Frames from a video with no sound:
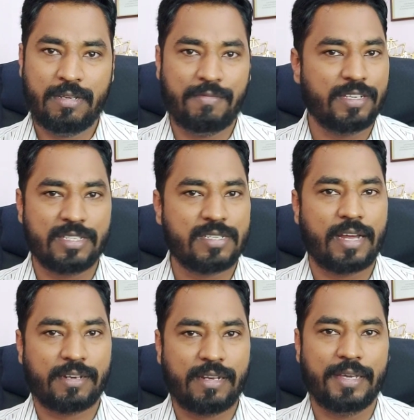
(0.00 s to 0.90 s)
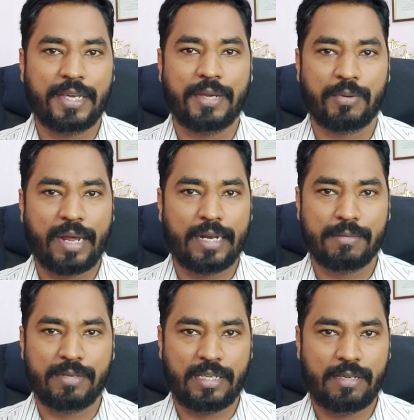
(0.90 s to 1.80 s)
We are just not clicking
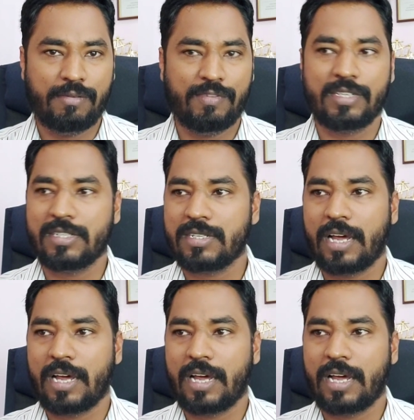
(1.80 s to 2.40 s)
randomly. We are just